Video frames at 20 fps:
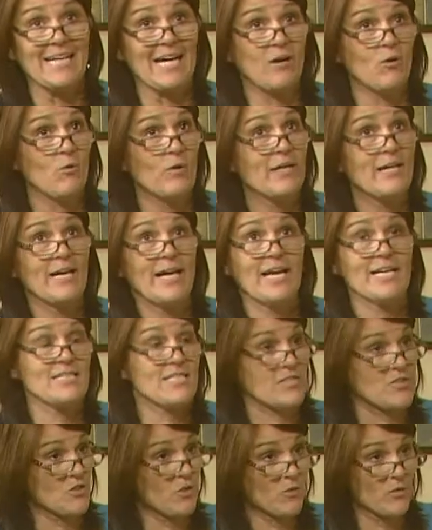Now, has
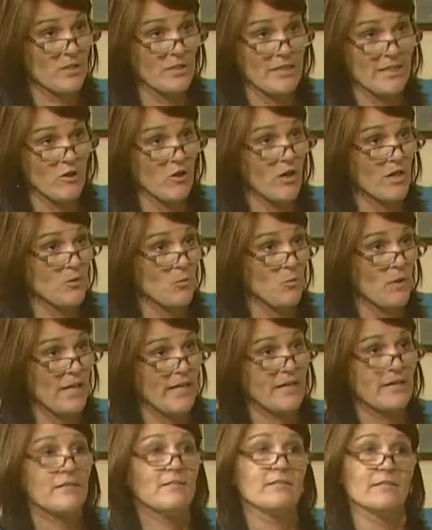it totally completely gone
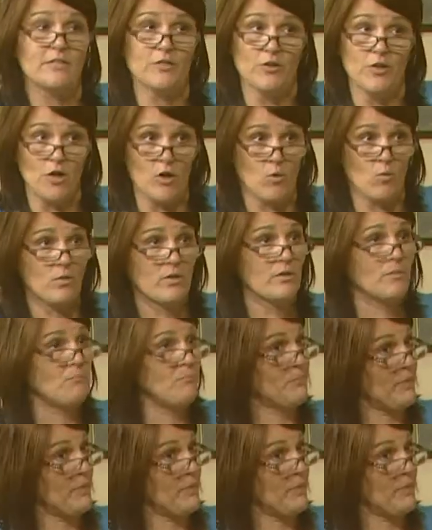away? No. no.